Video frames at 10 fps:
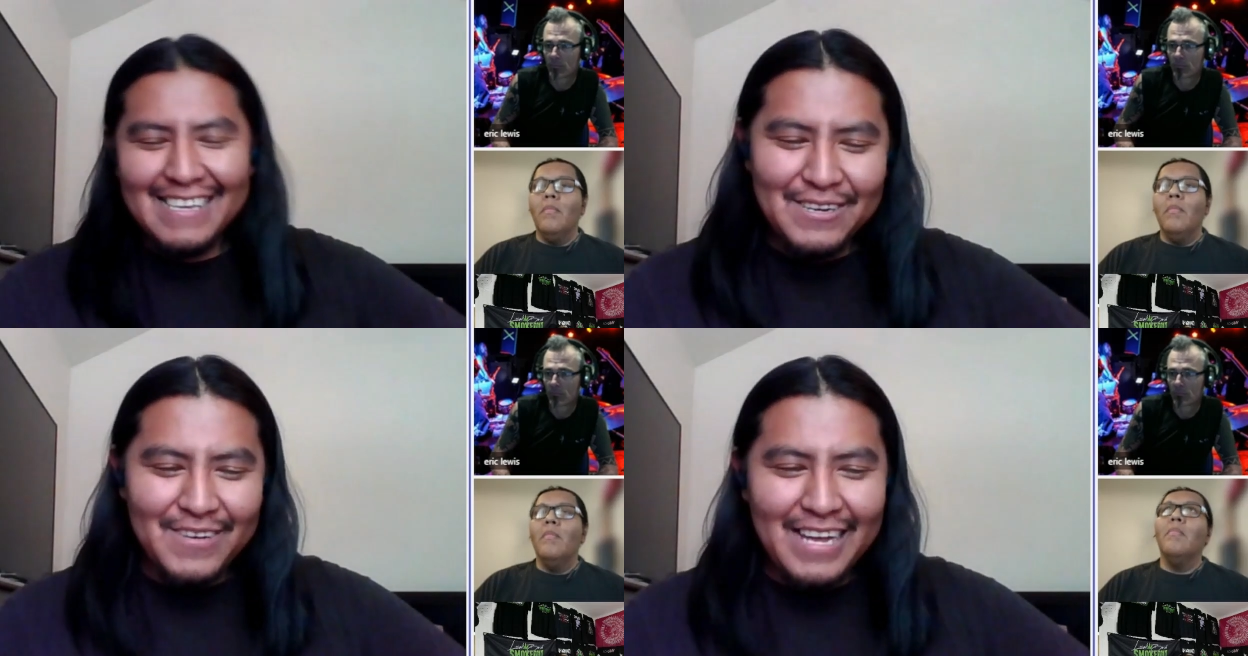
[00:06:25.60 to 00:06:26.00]

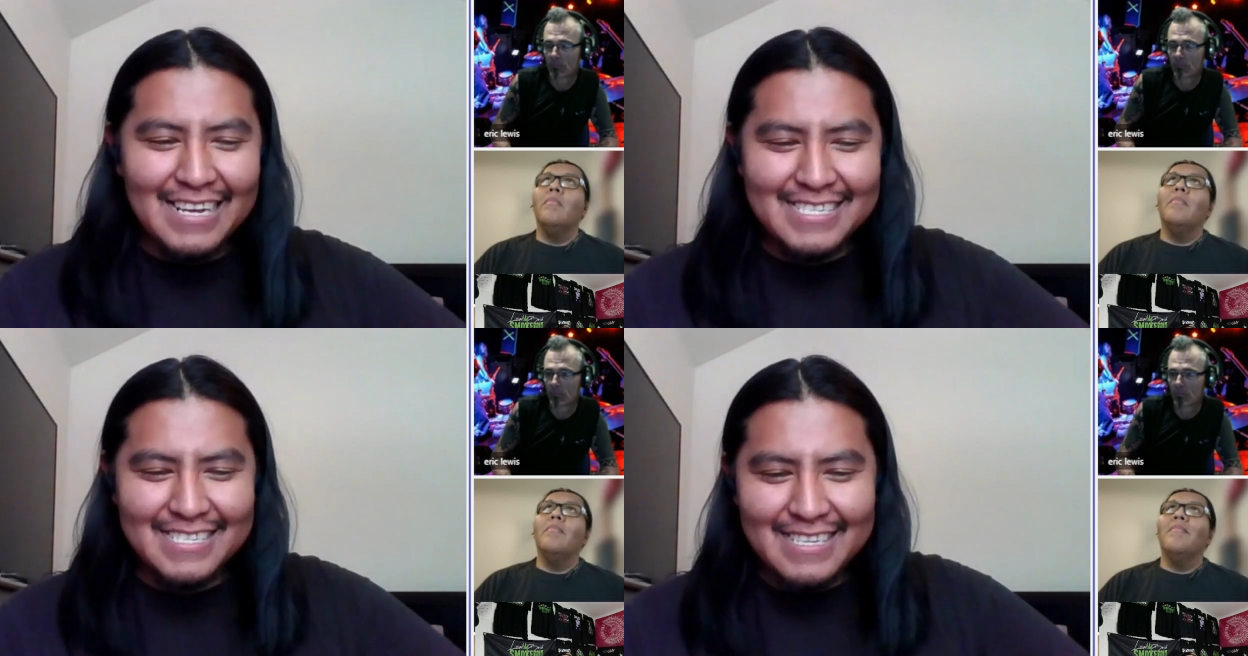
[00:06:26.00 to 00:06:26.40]
Speaker 1: You
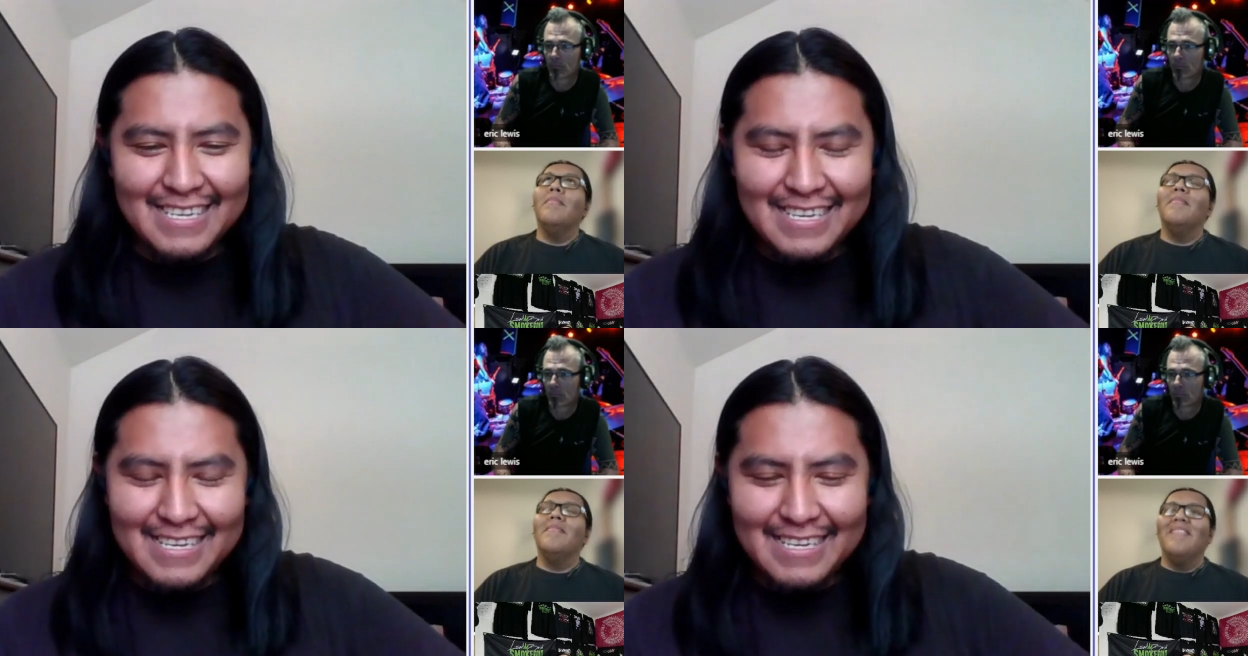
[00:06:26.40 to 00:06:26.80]
know,
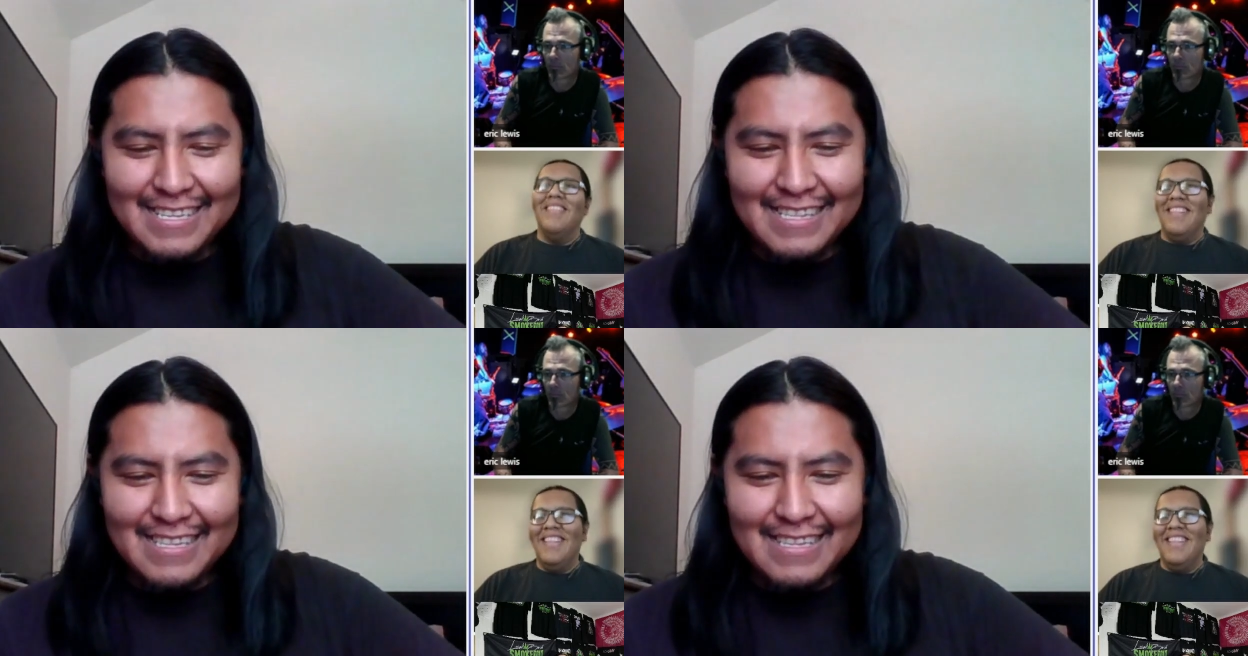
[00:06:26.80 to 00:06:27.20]

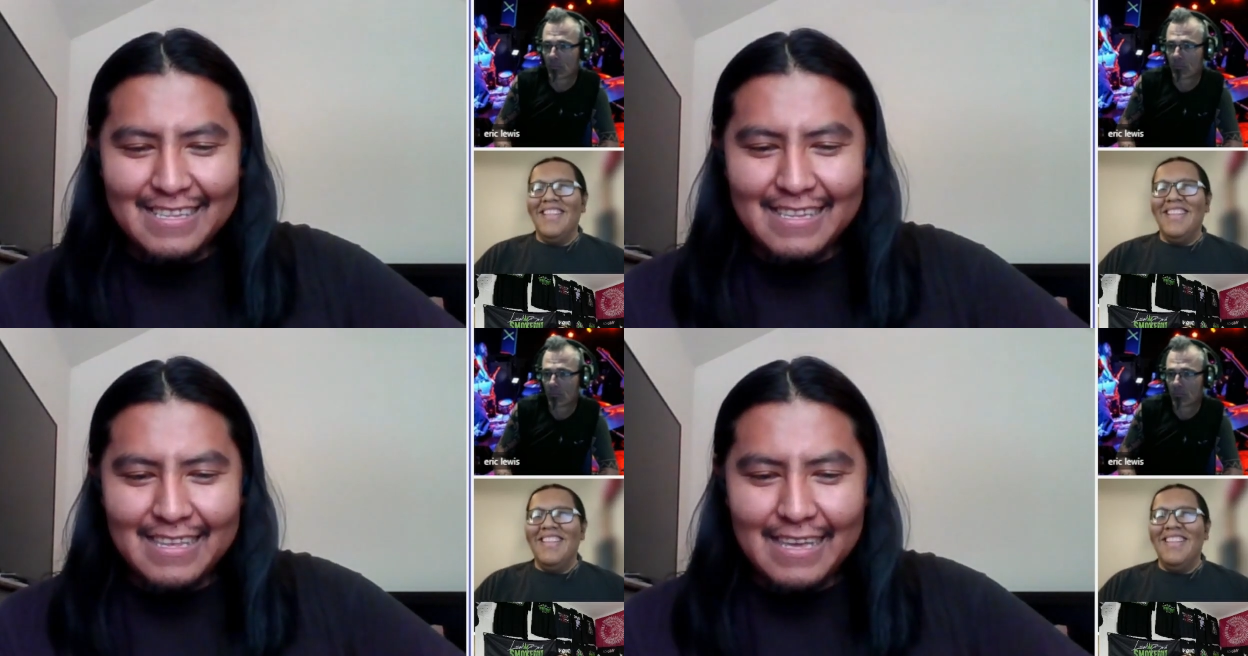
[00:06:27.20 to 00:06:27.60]
actually,
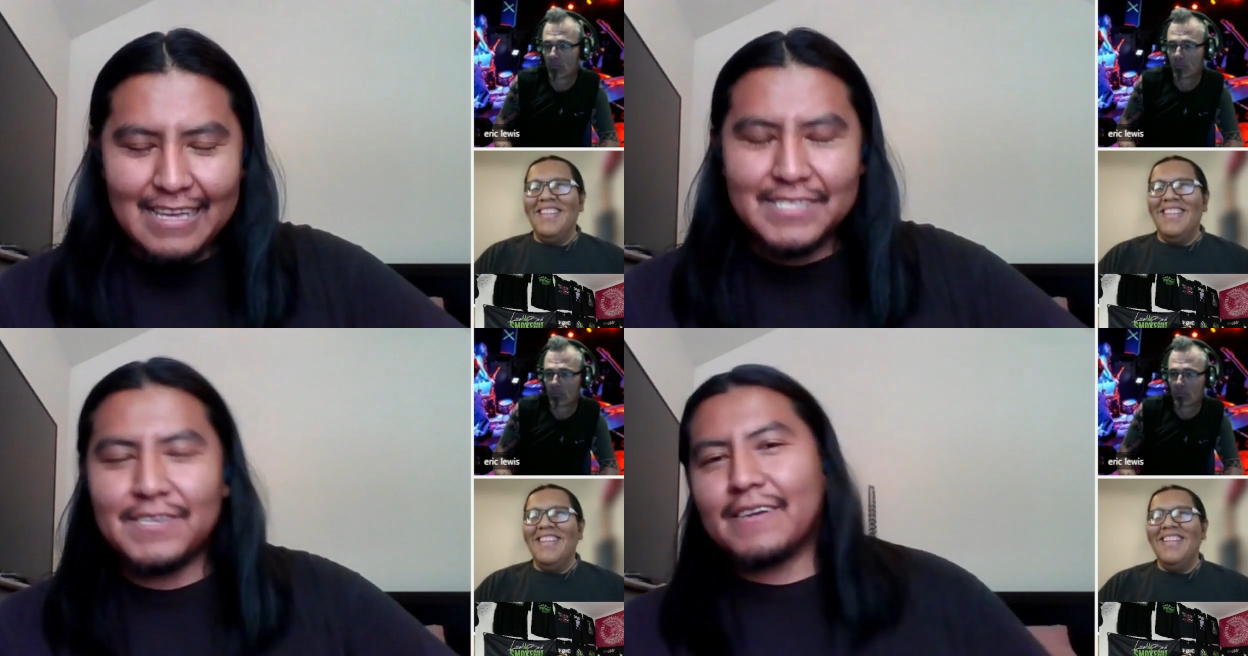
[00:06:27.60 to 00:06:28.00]

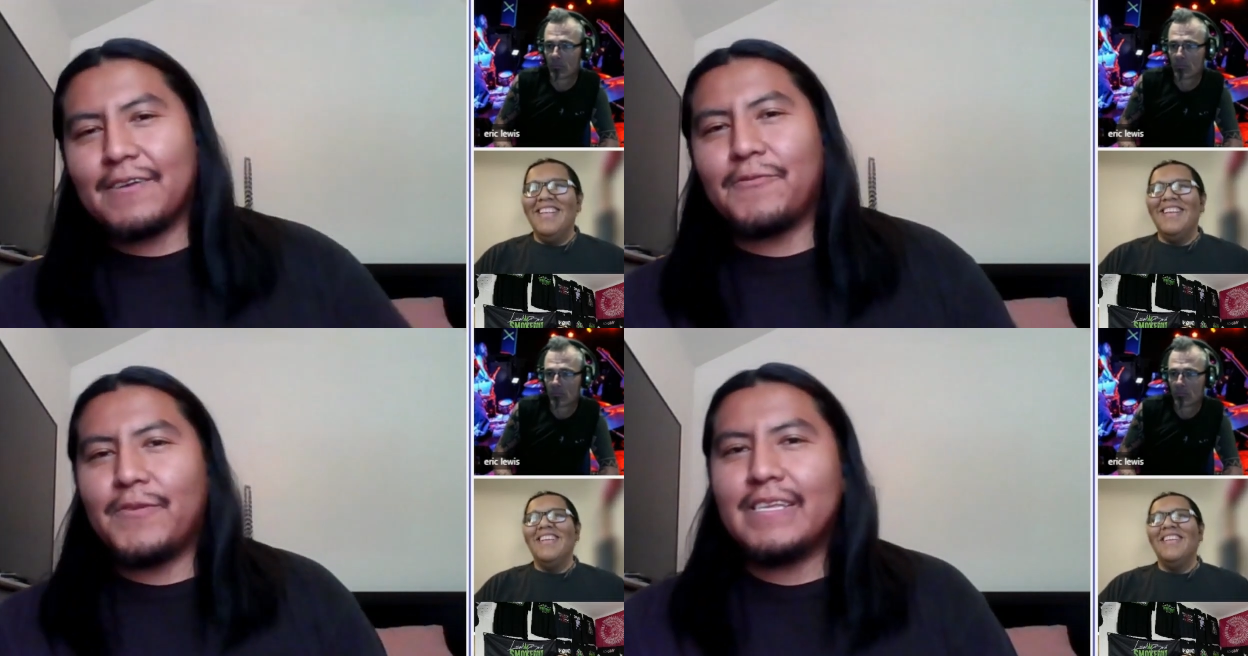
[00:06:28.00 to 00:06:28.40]
it
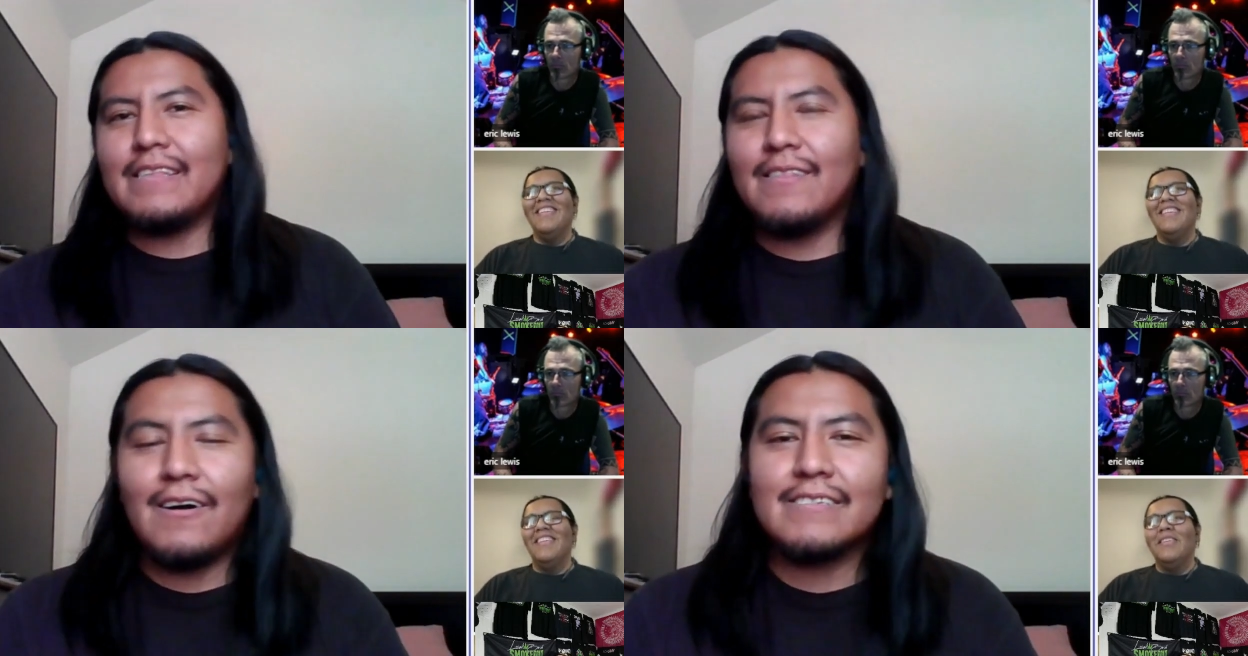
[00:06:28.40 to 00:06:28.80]
took a
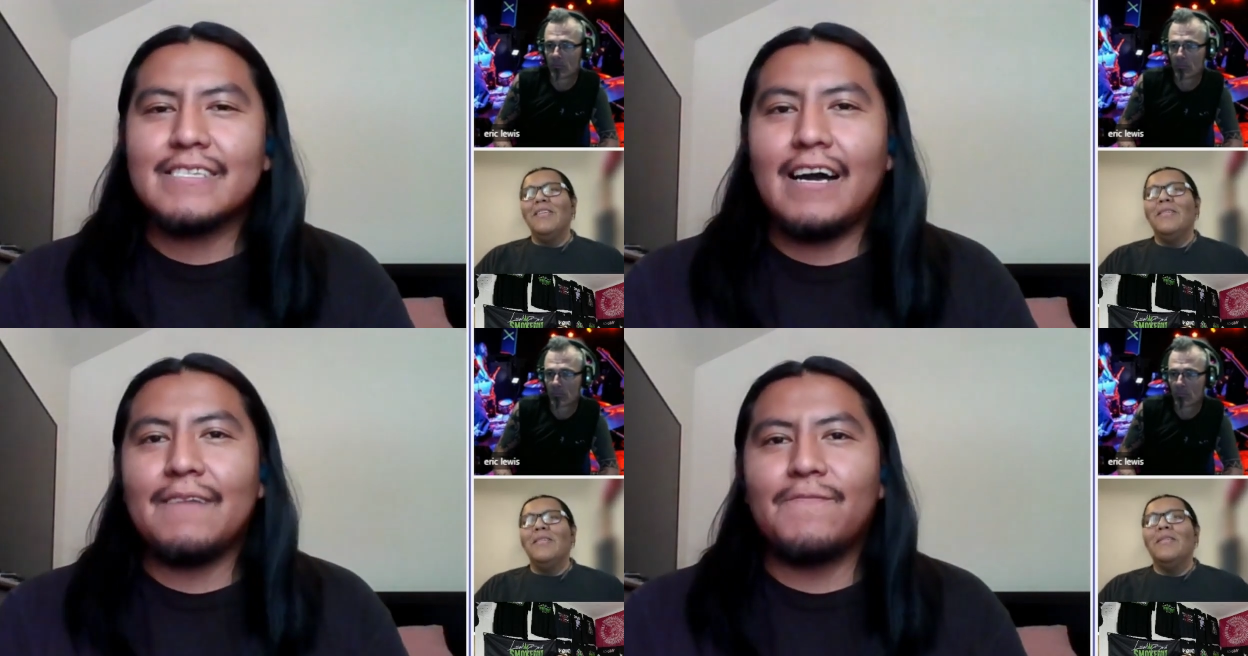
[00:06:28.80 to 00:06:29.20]
really
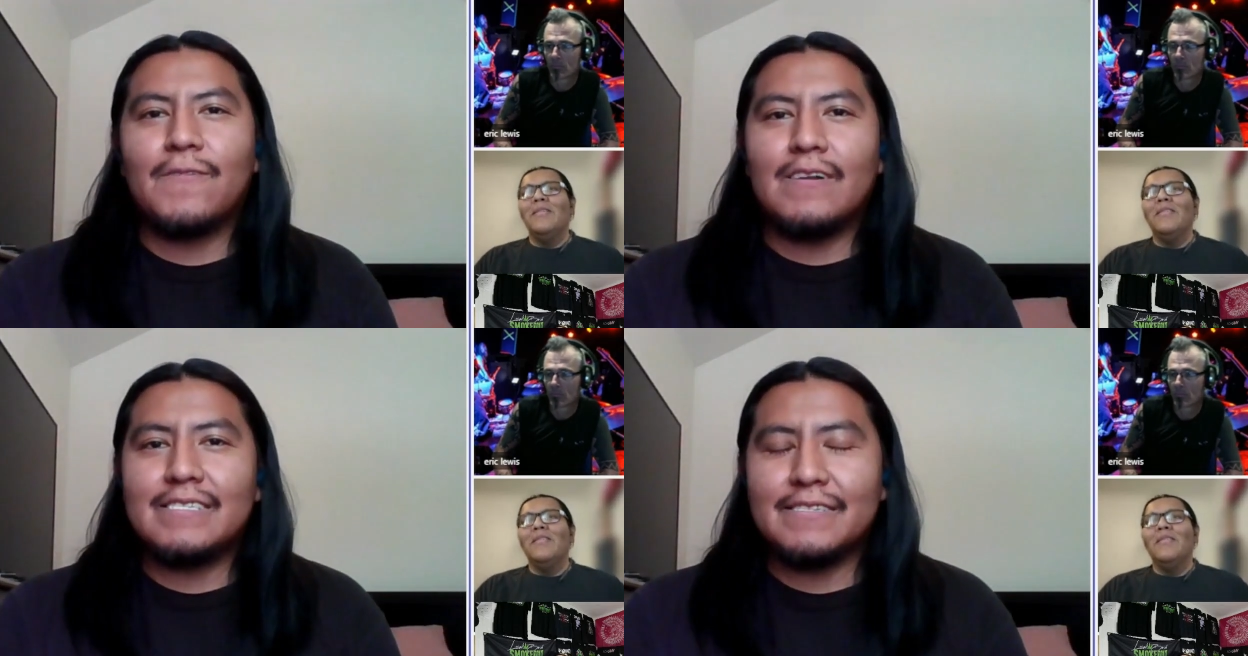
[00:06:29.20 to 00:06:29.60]
long
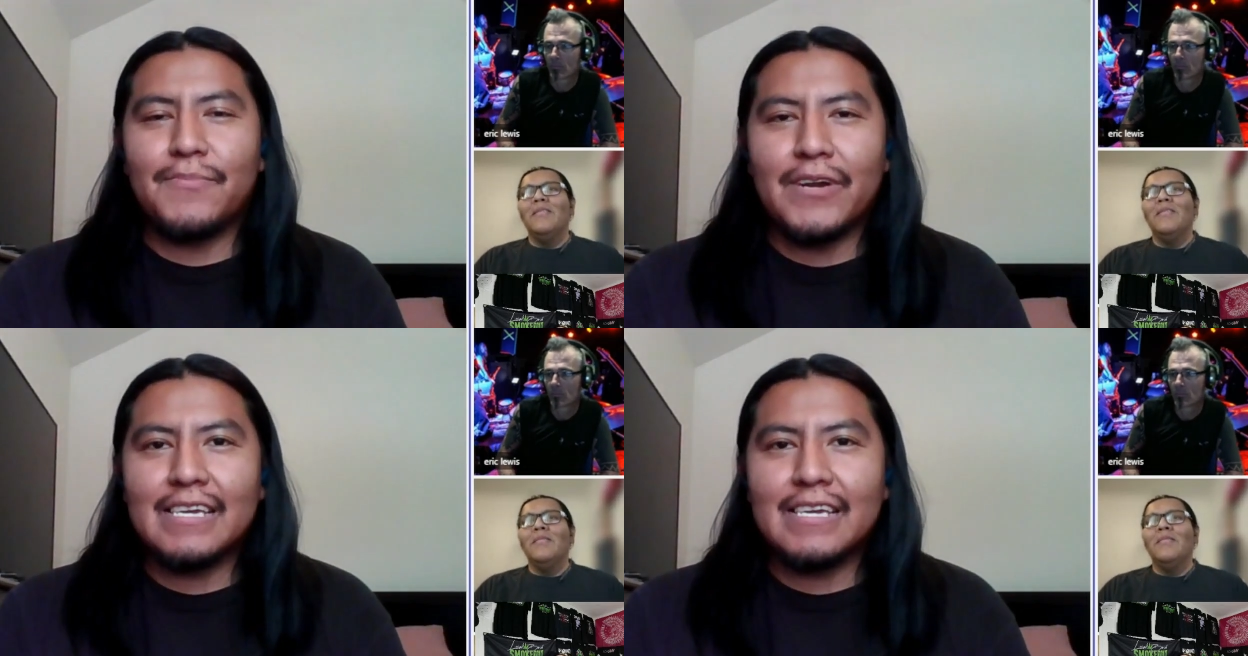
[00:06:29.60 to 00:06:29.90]
time for us to